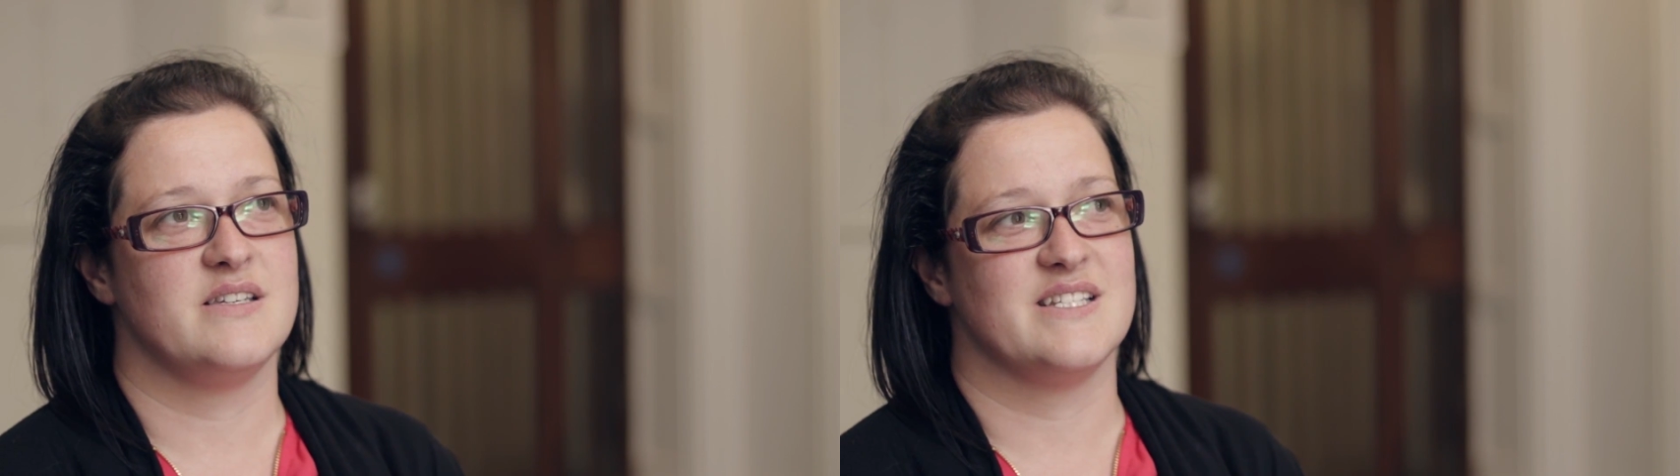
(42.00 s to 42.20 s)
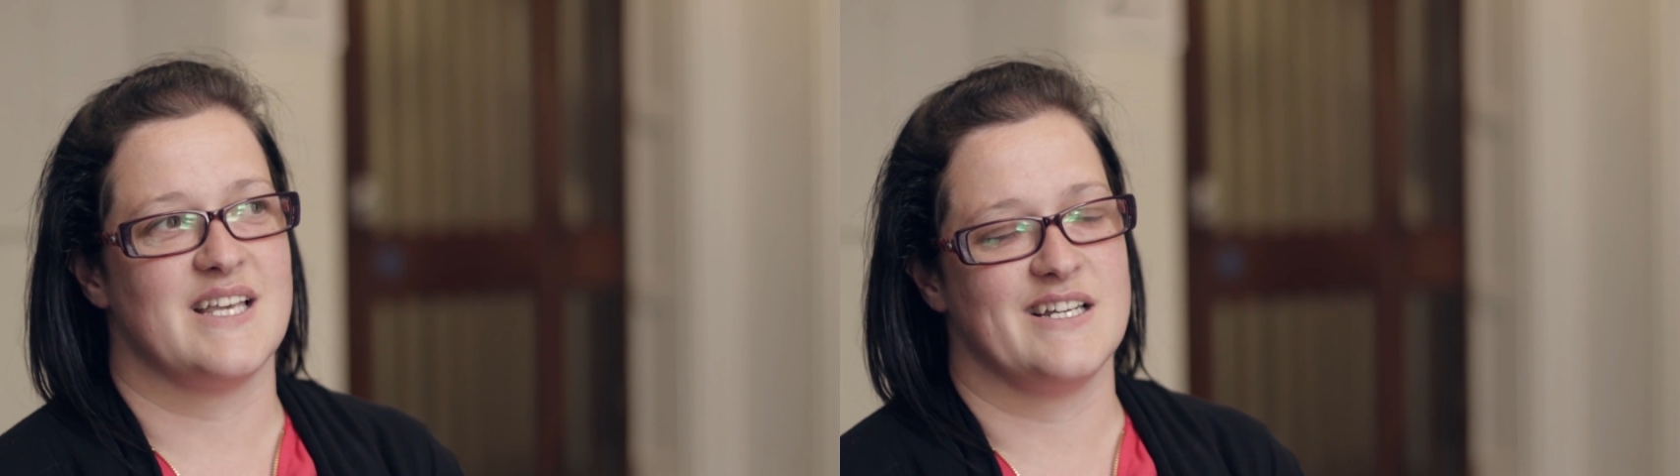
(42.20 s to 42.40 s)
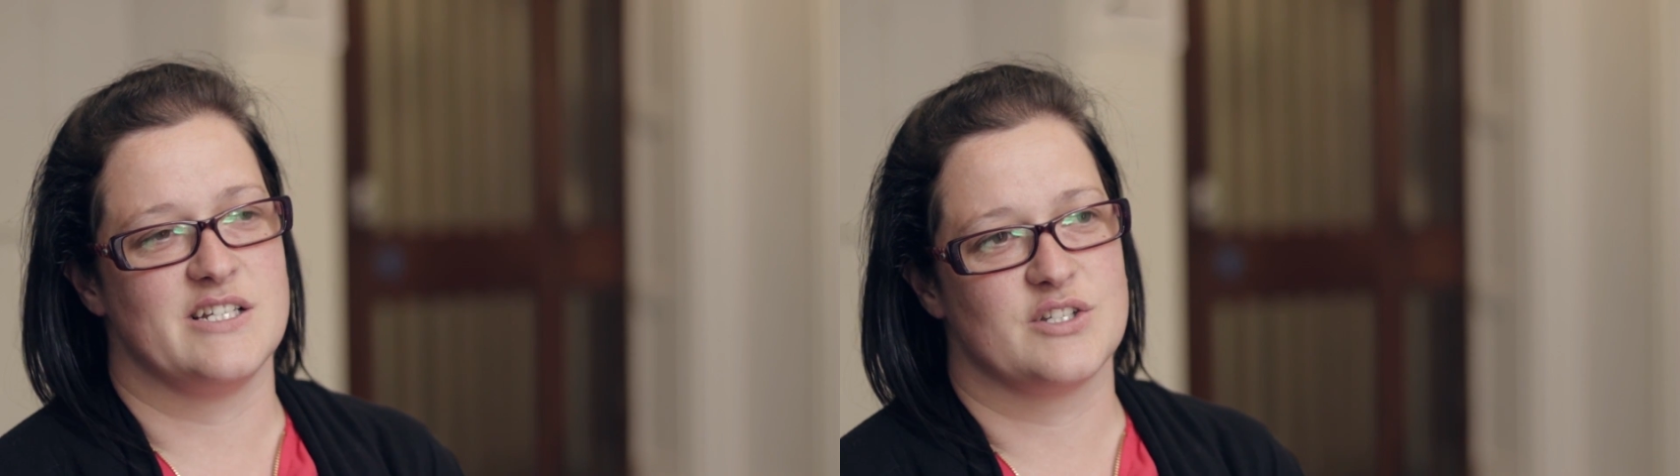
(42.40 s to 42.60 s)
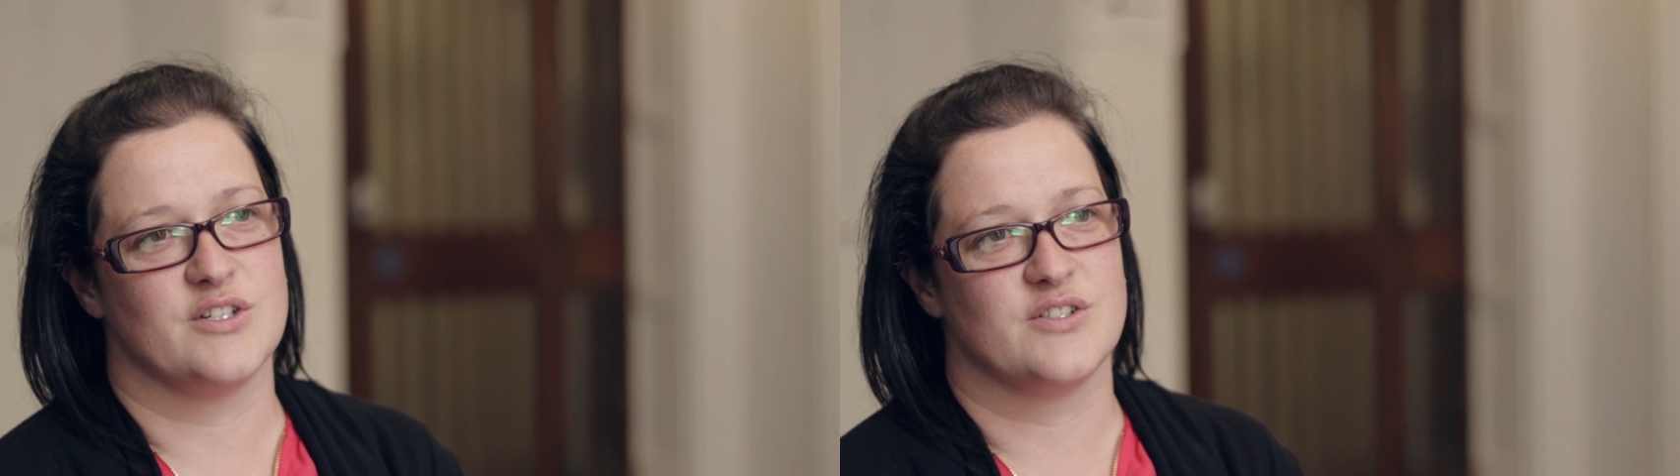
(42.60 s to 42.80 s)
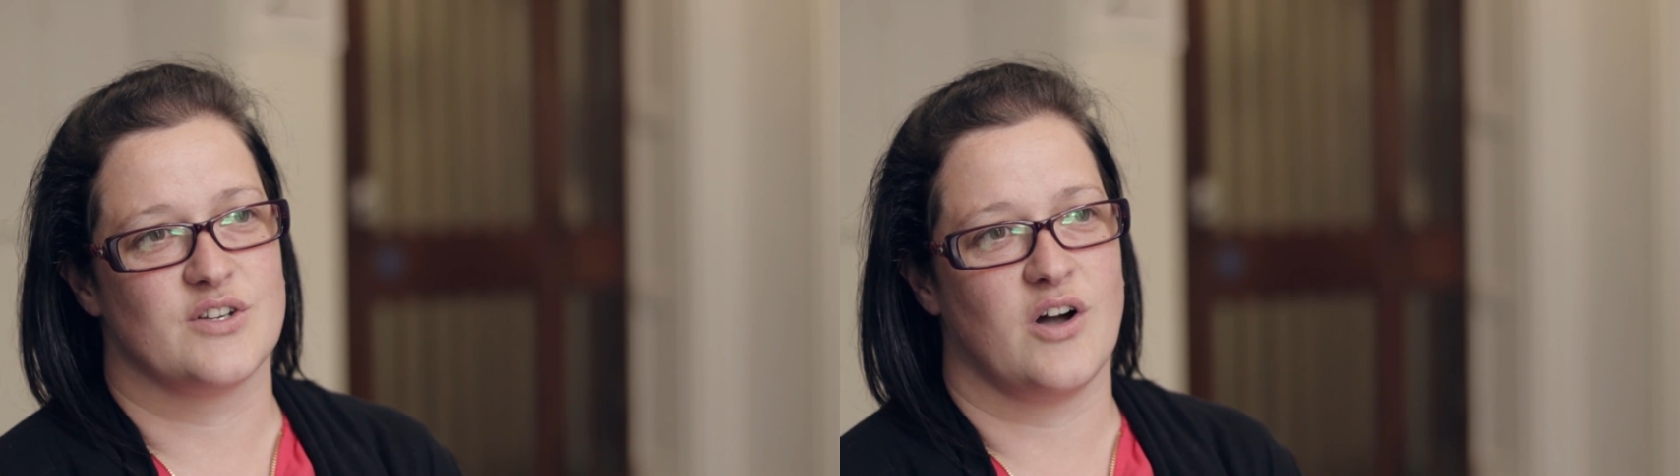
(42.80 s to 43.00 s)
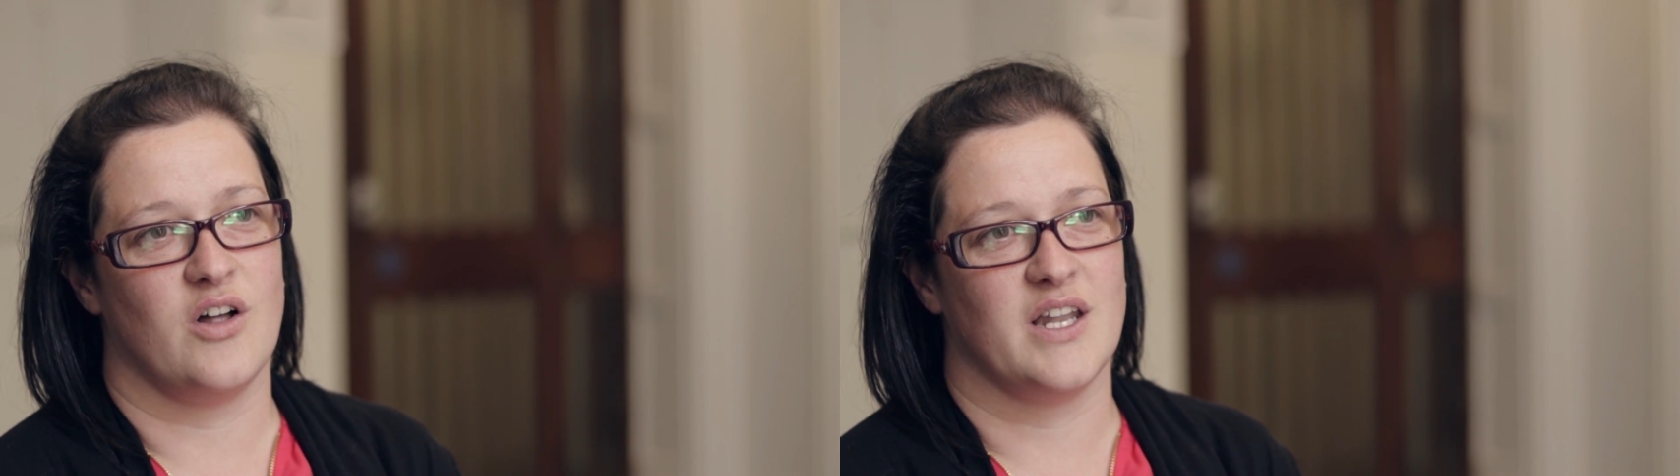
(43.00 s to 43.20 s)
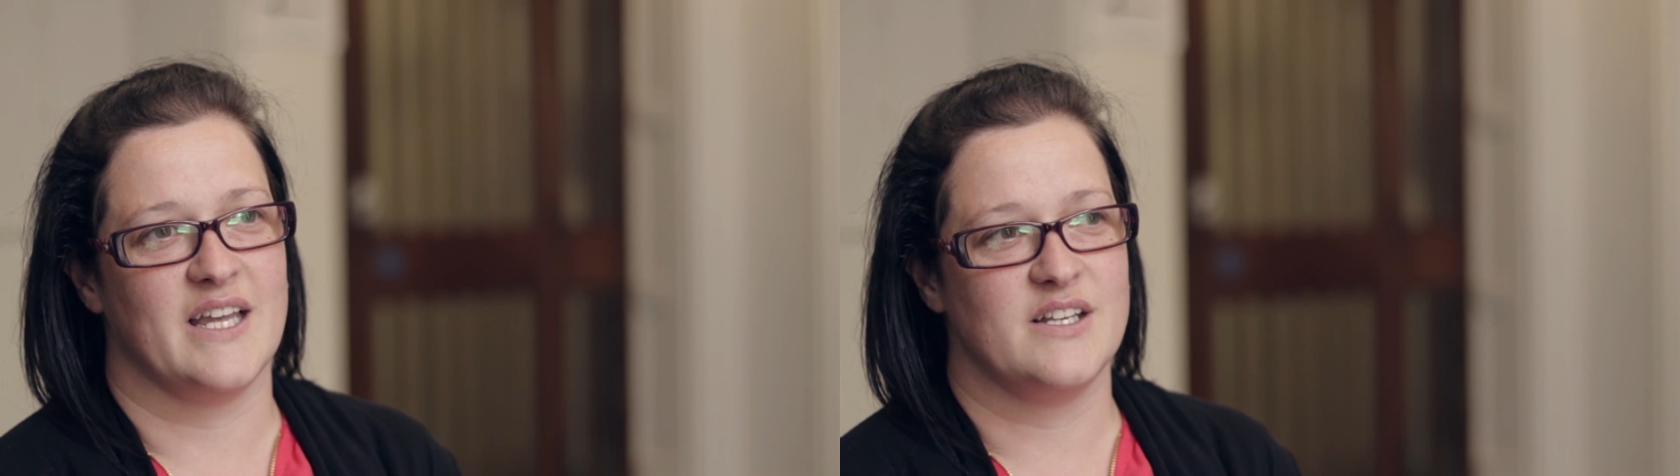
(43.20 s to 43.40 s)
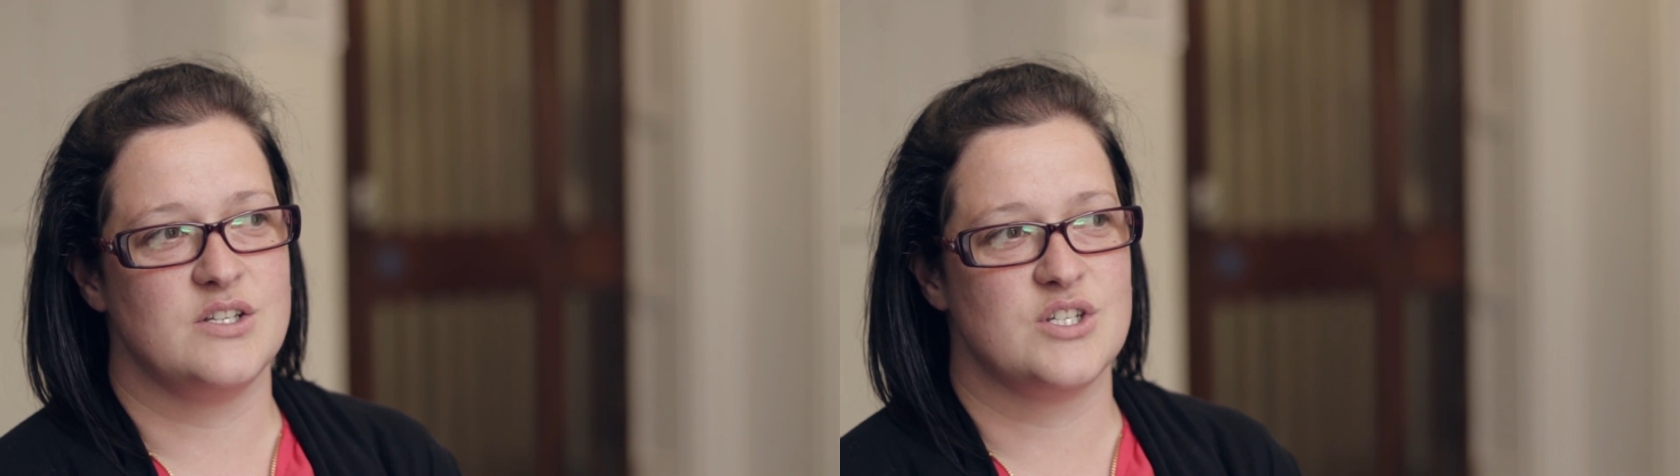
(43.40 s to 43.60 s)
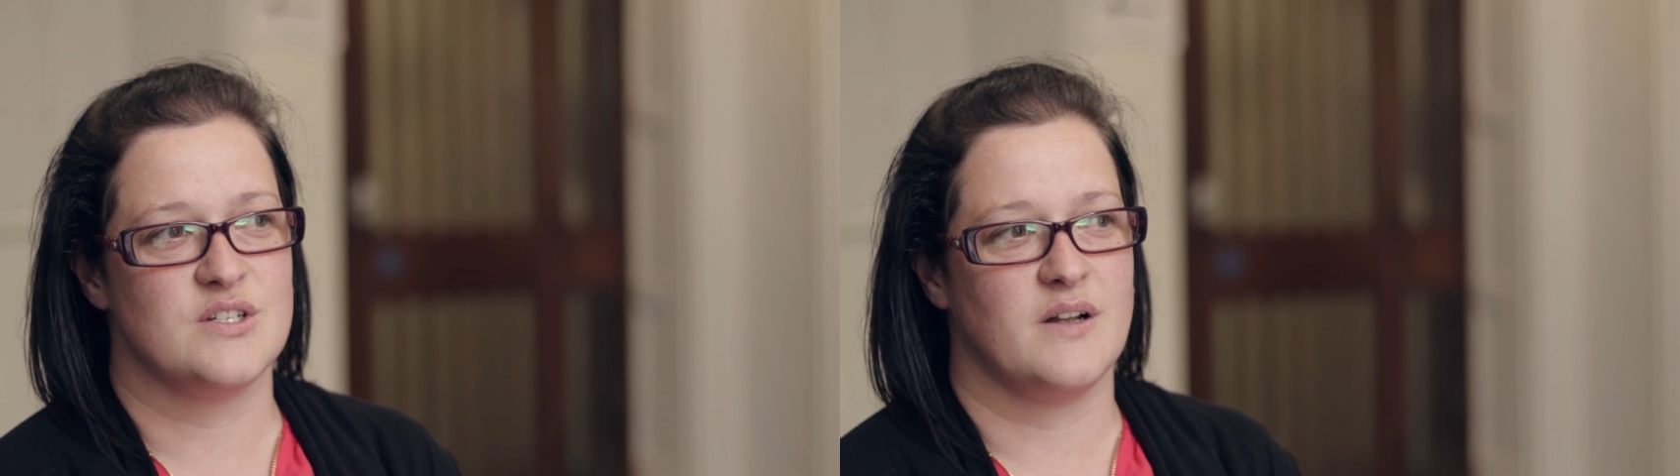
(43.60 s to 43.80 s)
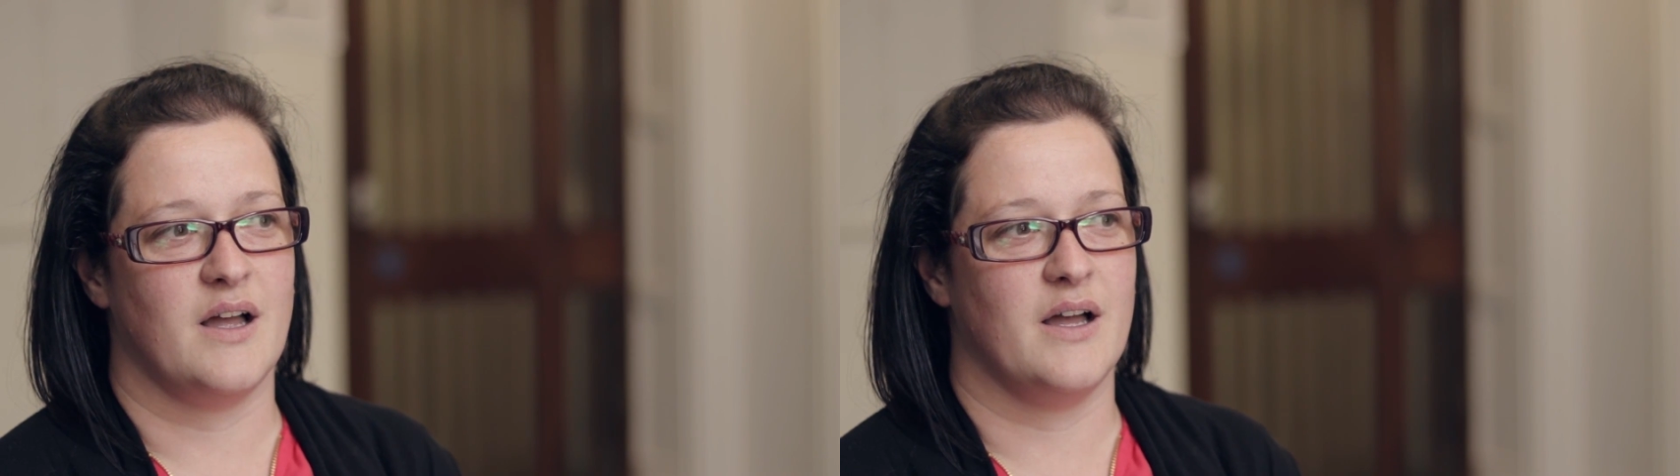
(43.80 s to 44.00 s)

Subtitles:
Decided to go to college.